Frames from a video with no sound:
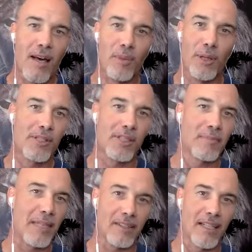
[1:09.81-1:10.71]
put
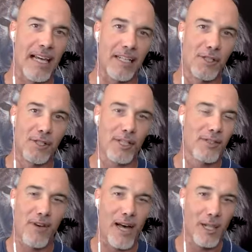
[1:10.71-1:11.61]
something like just
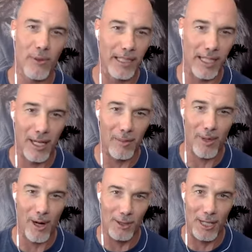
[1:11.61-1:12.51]
following up
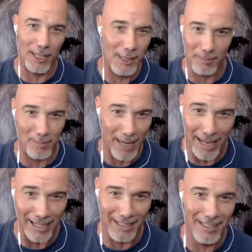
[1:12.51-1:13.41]
or touching
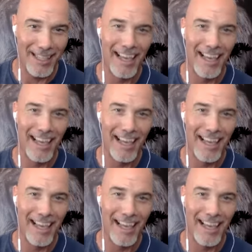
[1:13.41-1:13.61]
base.